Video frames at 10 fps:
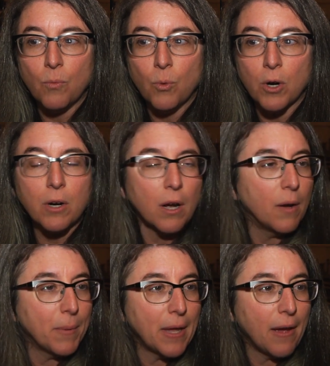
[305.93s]
work
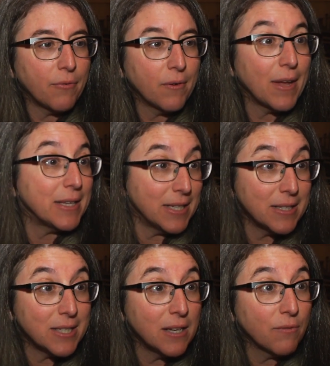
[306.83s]
on behalf of
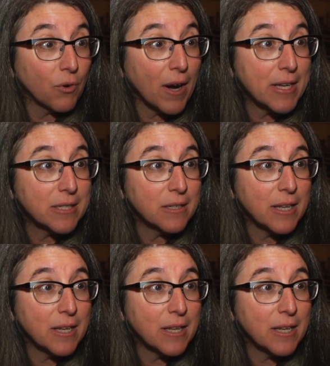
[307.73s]
AT&T and Verizon.